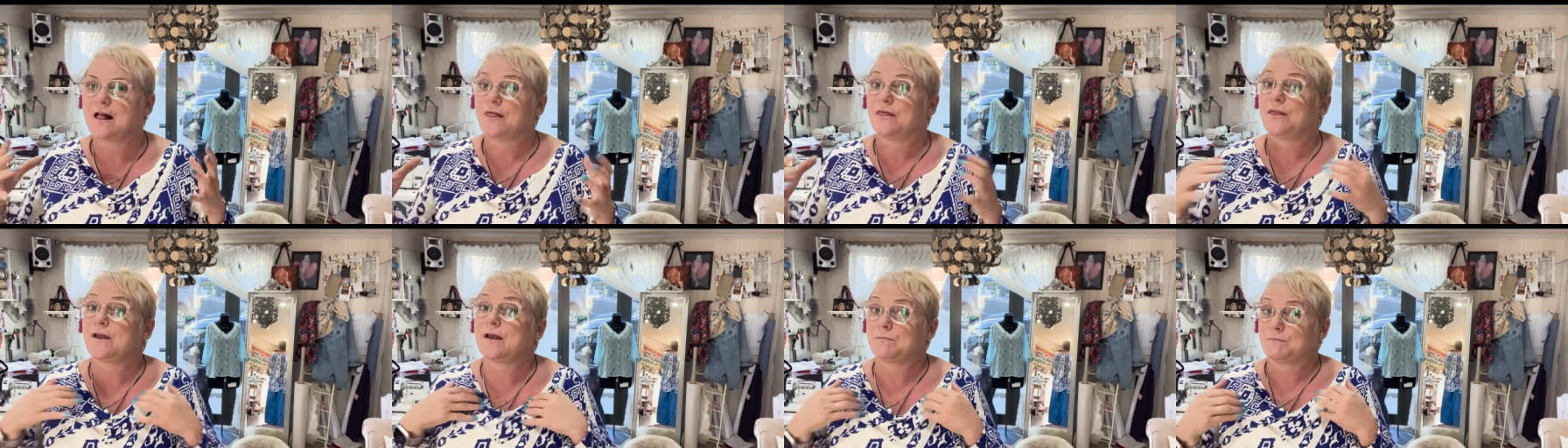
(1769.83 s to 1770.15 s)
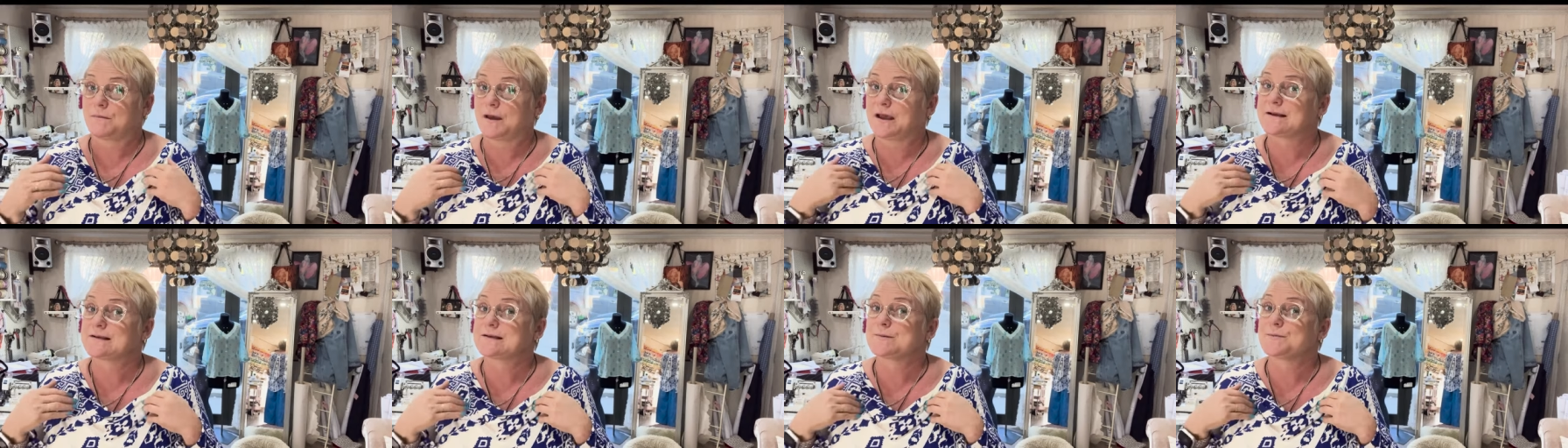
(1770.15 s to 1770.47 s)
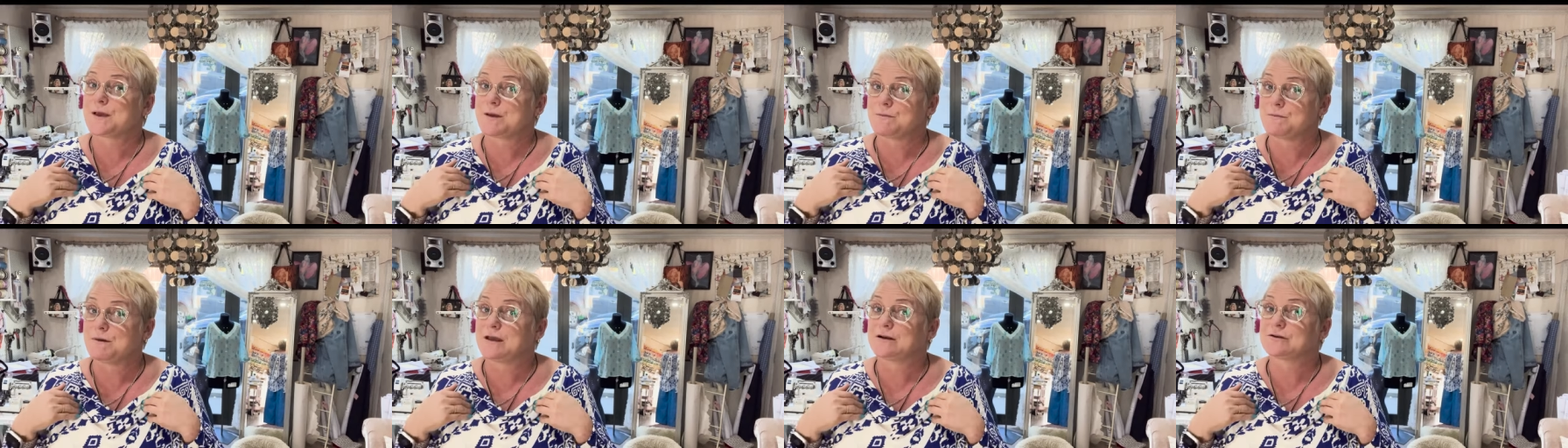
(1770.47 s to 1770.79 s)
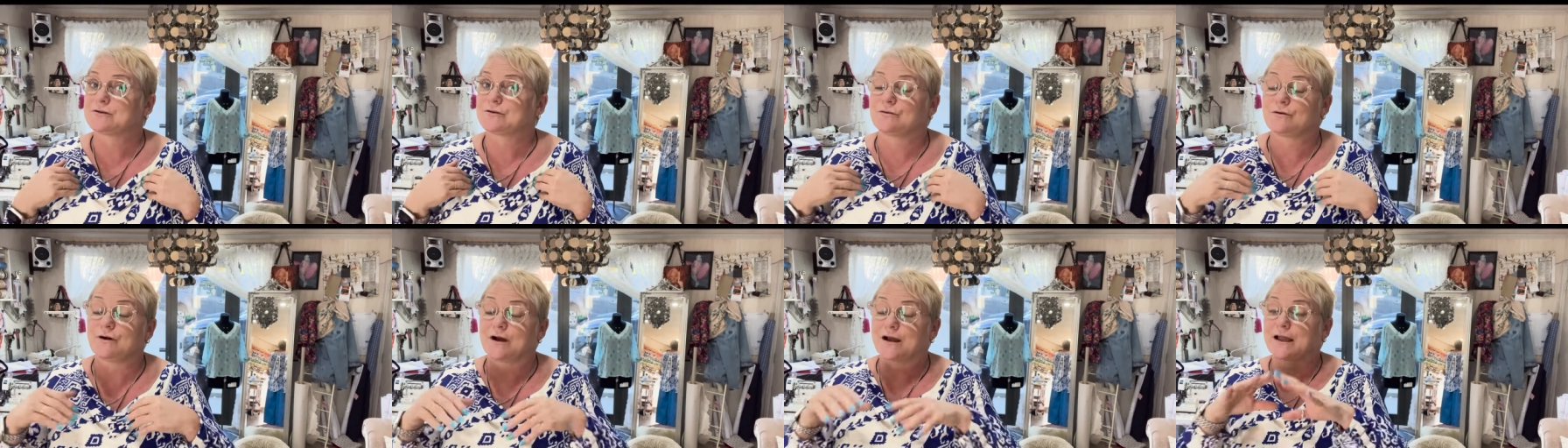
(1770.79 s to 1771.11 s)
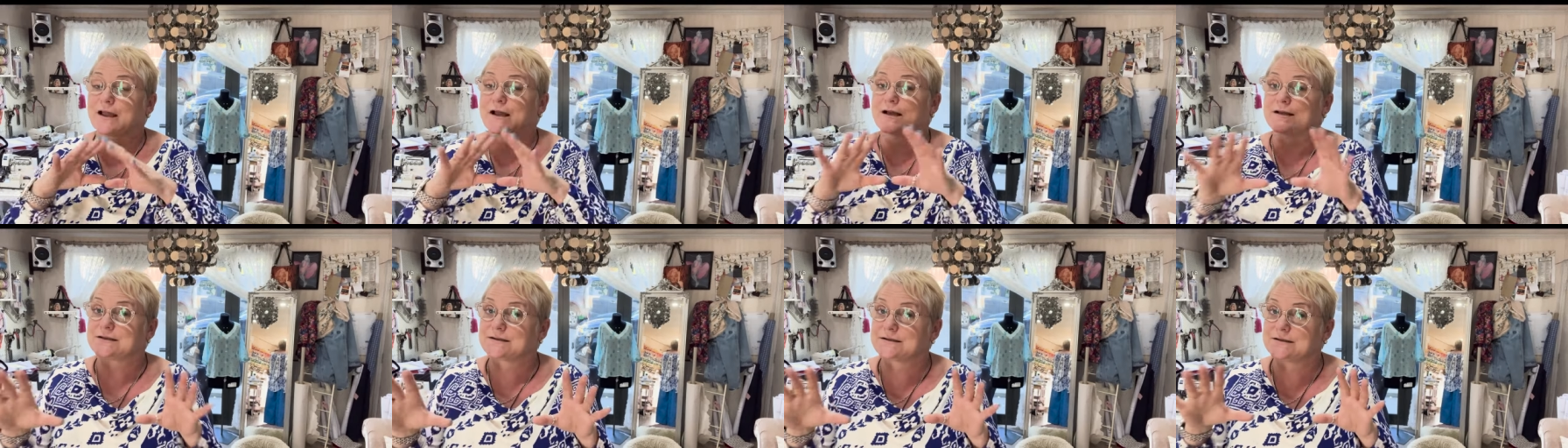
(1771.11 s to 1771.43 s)
that makes me mental. I
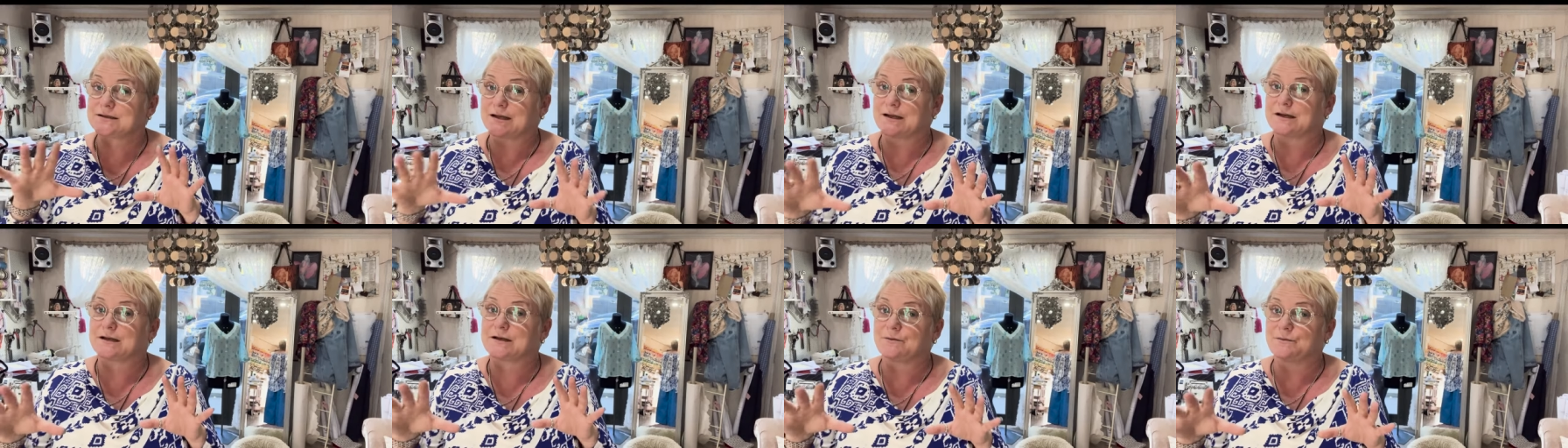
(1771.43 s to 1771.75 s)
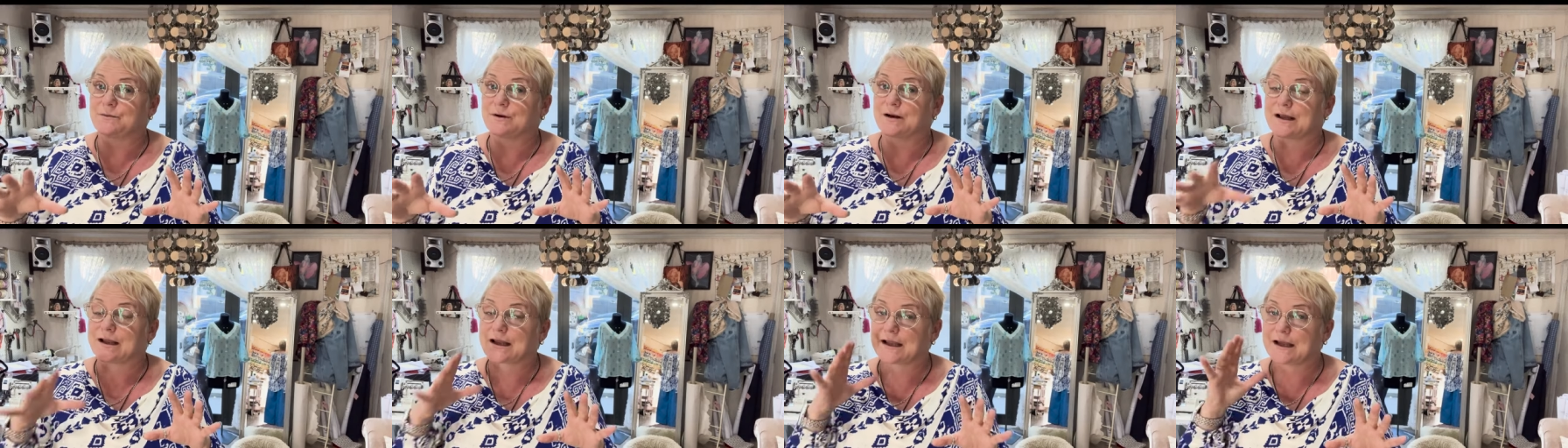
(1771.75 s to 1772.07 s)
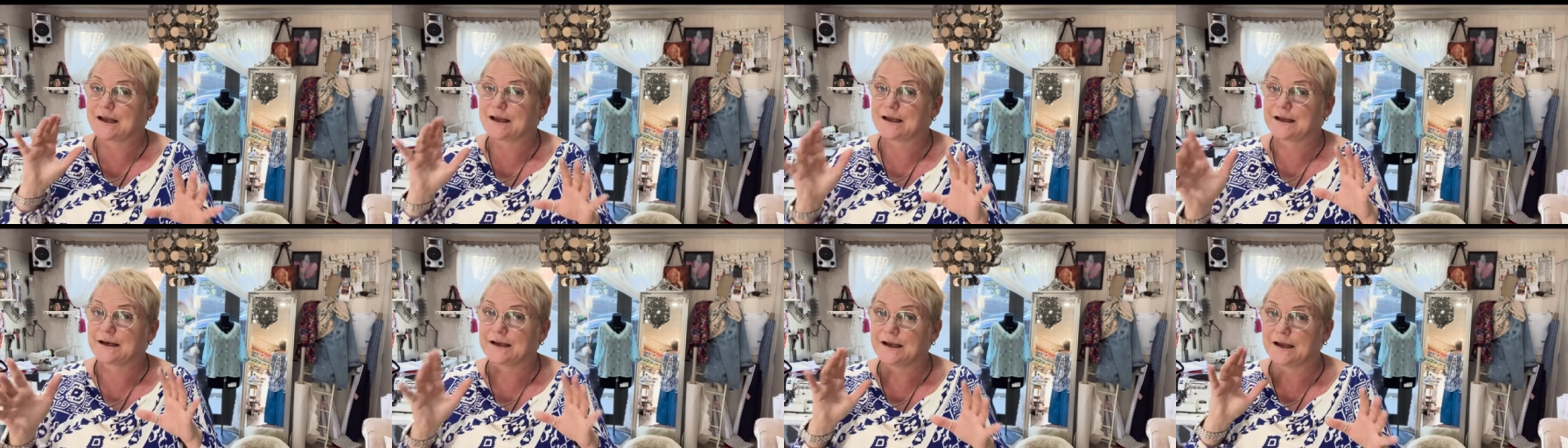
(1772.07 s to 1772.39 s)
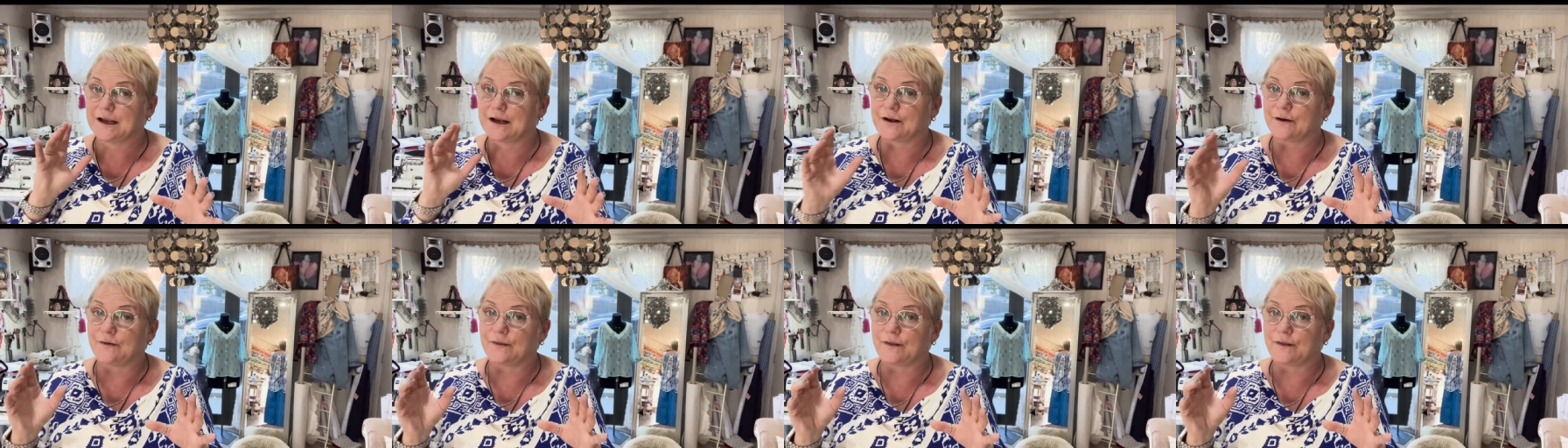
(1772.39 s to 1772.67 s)
can't stand it when I can't, you know.